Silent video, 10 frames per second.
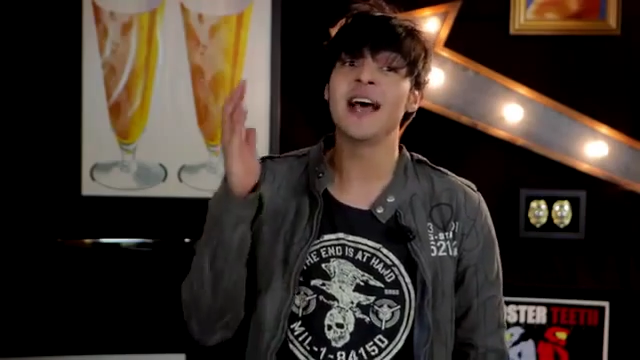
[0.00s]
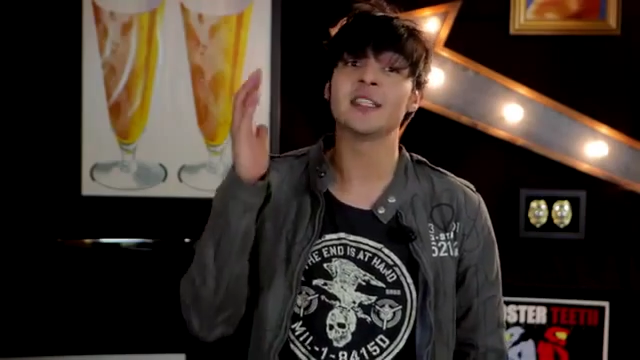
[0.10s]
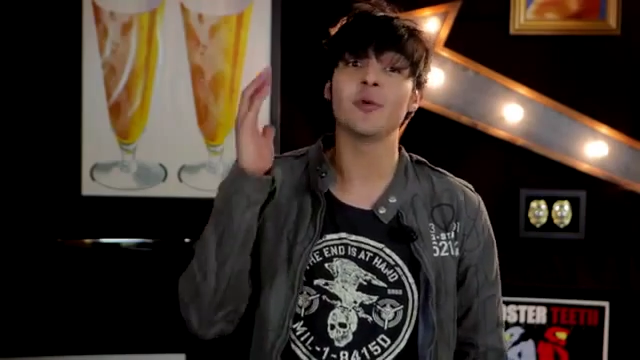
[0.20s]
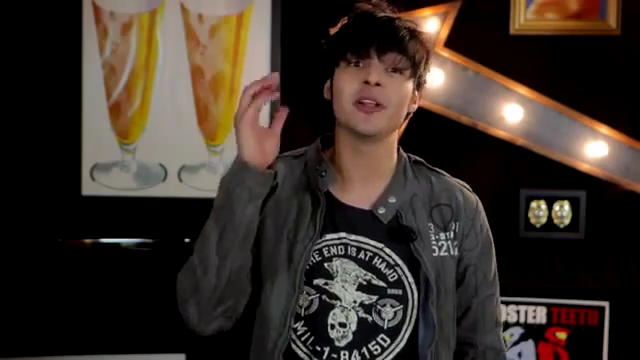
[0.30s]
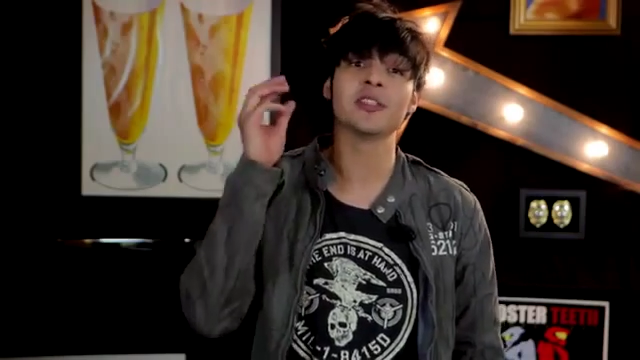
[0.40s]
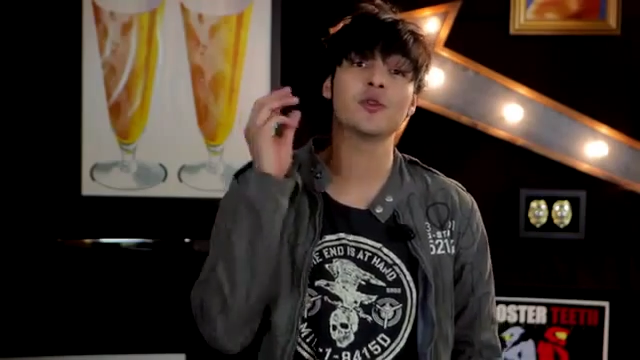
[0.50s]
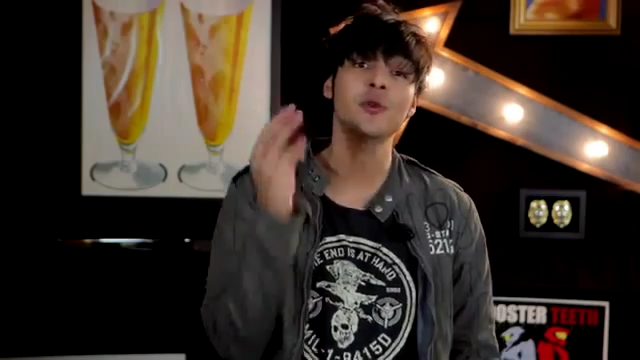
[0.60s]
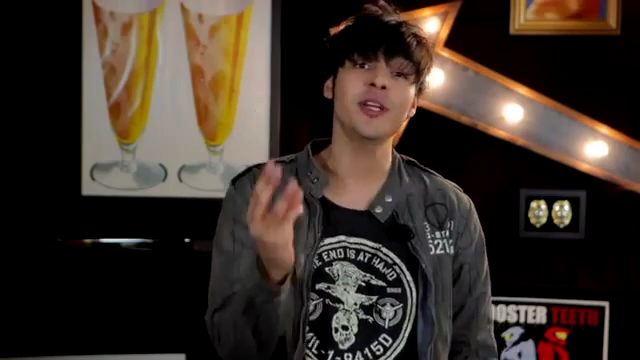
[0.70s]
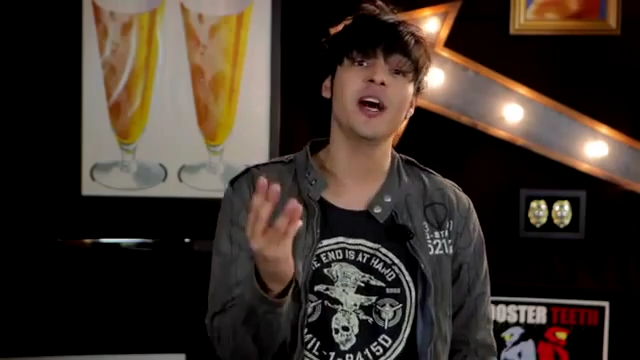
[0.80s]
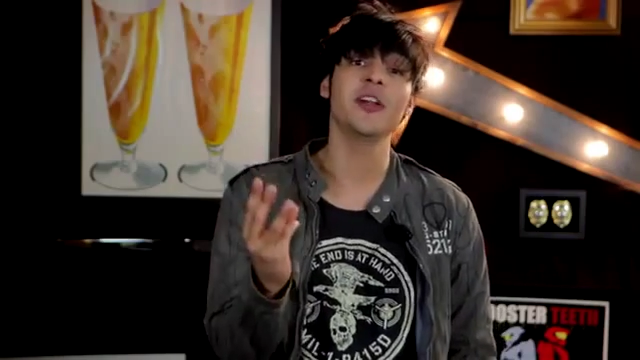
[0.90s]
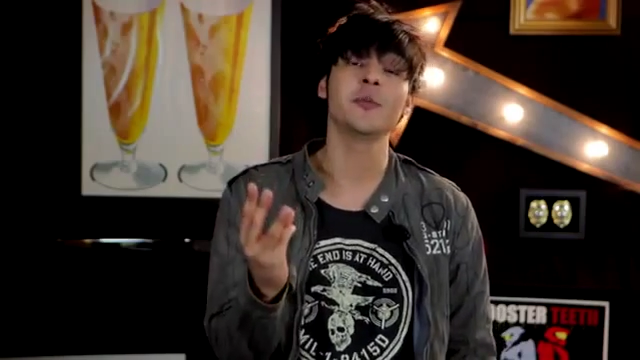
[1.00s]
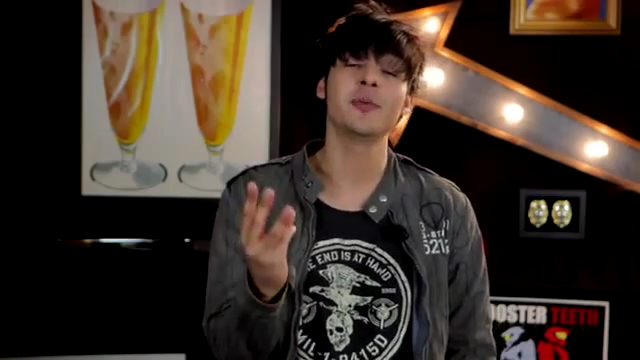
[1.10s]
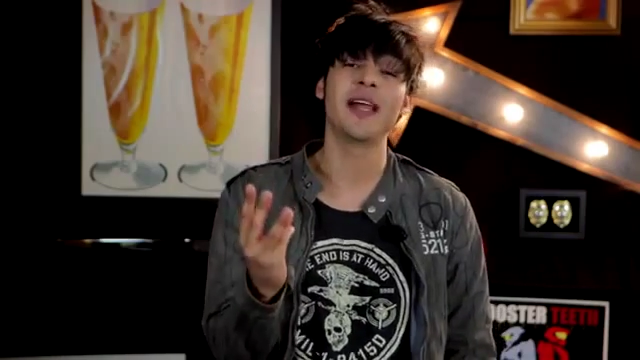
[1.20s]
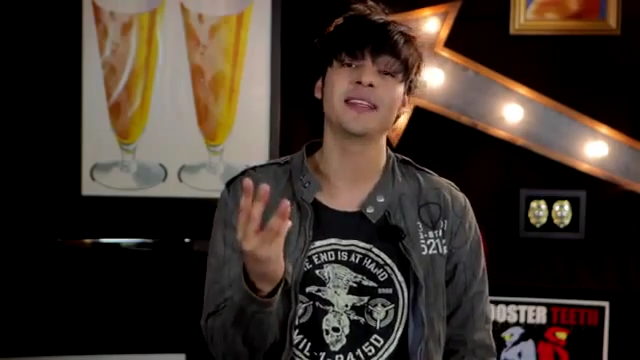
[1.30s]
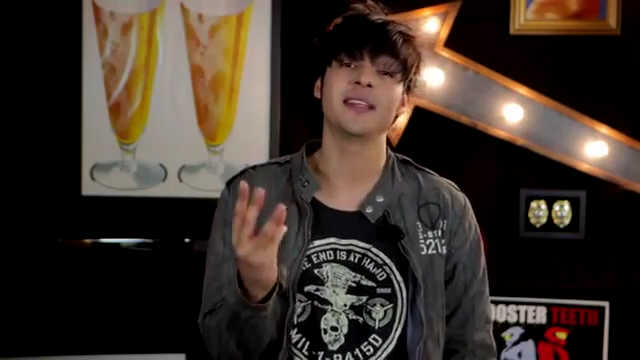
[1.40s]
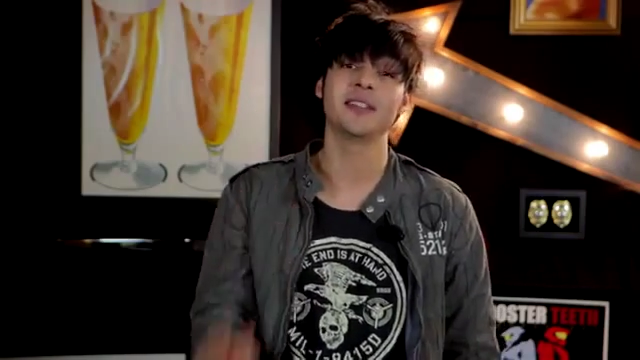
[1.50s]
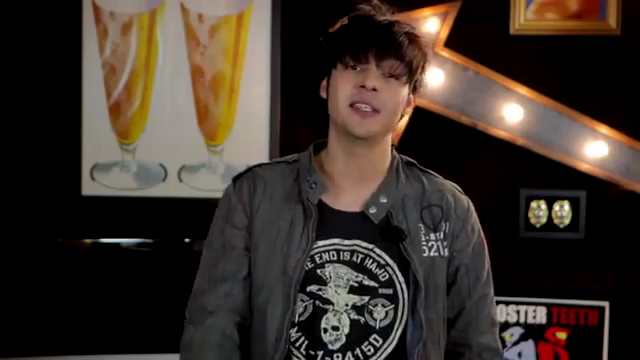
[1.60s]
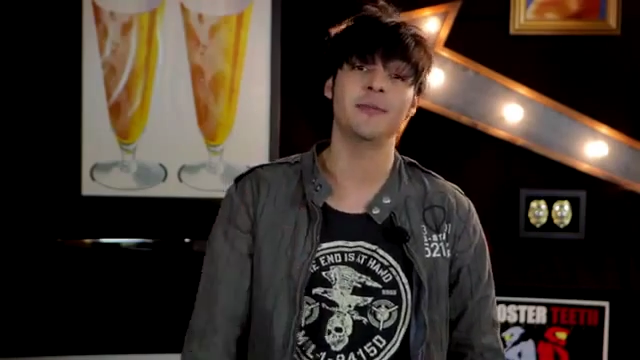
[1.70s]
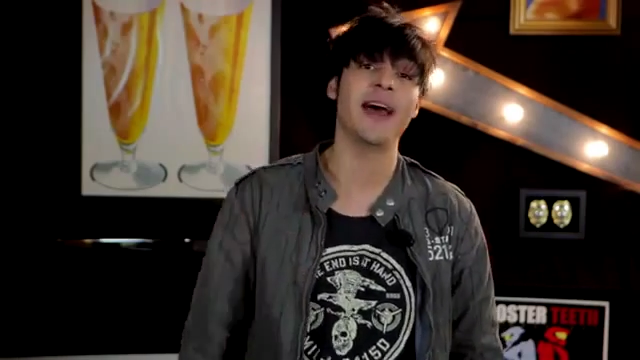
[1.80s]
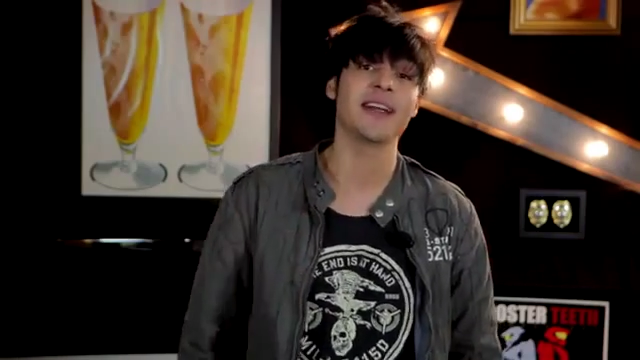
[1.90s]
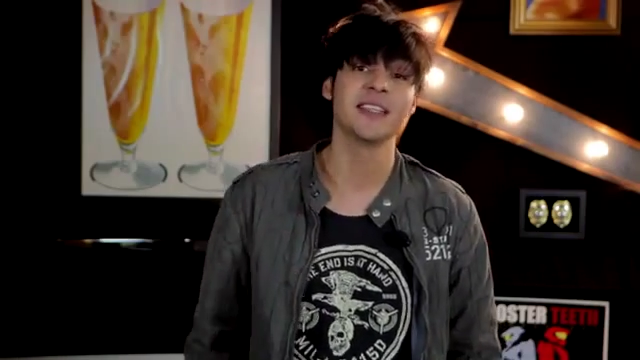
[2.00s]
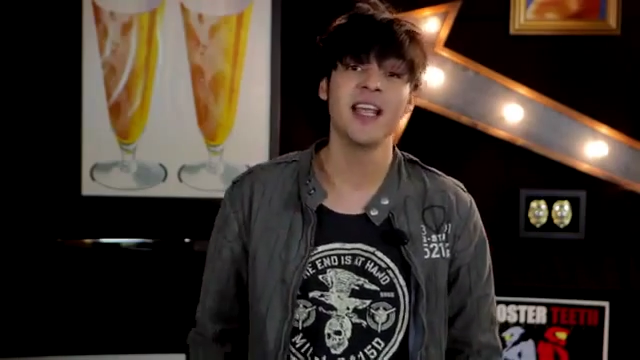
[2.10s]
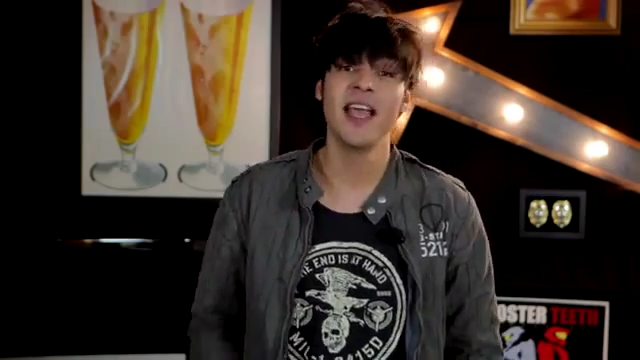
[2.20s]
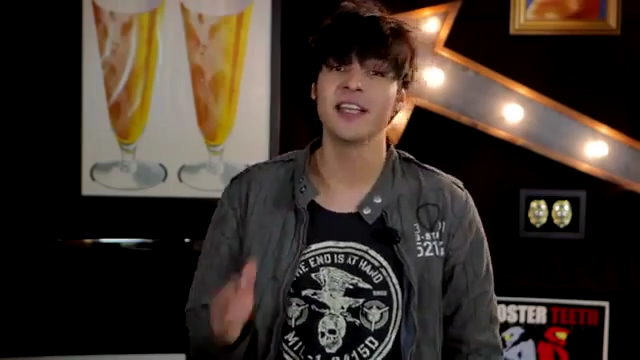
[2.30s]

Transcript: as well as 3 other planned DLC packs,